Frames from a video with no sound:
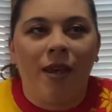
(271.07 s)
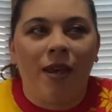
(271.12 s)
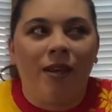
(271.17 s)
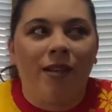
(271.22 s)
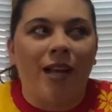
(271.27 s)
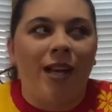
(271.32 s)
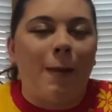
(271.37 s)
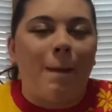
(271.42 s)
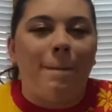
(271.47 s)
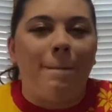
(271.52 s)

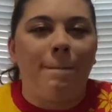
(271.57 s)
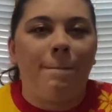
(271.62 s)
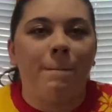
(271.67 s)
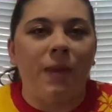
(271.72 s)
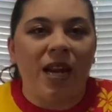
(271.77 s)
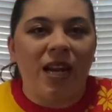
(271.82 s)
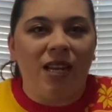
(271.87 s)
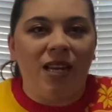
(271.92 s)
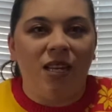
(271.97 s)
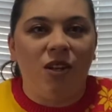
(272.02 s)
kind of
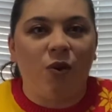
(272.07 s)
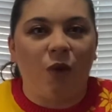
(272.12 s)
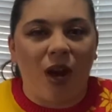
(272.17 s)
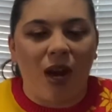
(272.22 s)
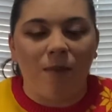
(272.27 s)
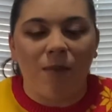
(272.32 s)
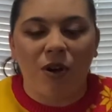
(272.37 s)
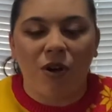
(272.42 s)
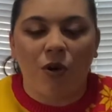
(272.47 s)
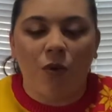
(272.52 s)
bitey
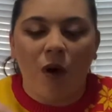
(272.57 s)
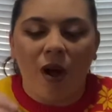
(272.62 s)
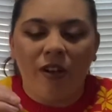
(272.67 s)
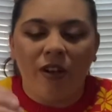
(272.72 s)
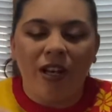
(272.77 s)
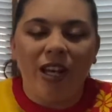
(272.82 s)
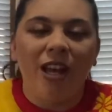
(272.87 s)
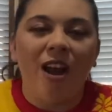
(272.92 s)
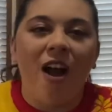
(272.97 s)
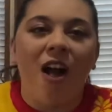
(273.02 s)
cranberry
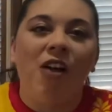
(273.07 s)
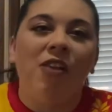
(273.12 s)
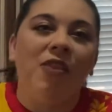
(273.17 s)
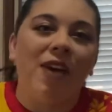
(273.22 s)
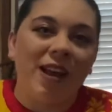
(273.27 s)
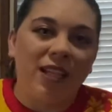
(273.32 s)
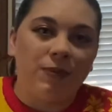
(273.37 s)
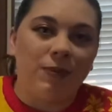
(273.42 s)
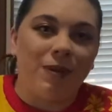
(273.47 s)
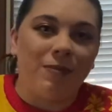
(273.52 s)
quality.
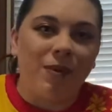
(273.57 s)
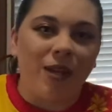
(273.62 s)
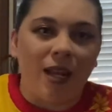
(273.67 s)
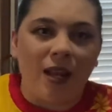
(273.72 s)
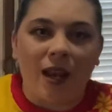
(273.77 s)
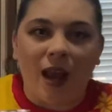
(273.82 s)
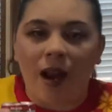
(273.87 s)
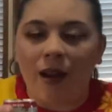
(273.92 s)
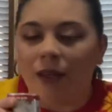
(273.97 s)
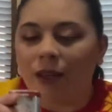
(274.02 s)
That's what I'm
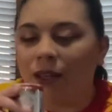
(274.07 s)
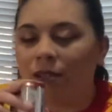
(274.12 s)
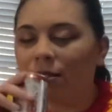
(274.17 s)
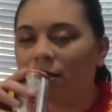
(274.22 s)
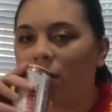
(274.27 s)
getting out of this.